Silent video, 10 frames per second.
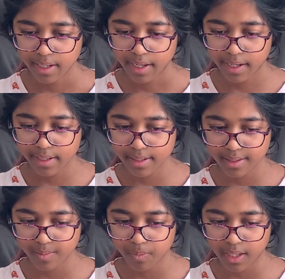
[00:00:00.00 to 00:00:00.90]
Harry
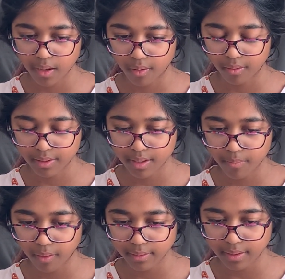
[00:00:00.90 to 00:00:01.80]
didn't speak at all as they
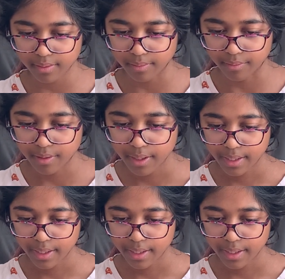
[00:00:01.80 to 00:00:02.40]
walked down the road.